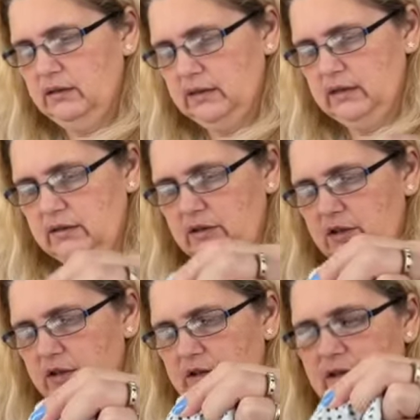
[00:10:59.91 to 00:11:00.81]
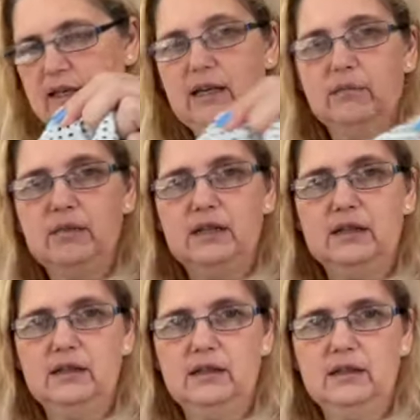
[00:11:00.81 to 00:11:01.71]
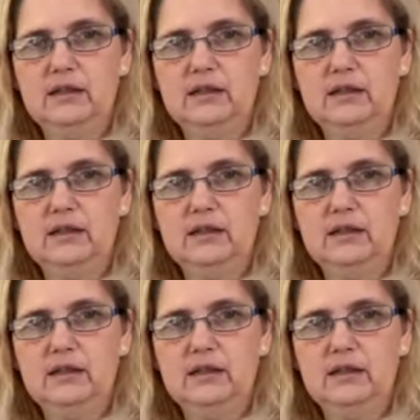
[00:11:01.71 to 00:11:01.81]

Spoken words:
down to the hemline,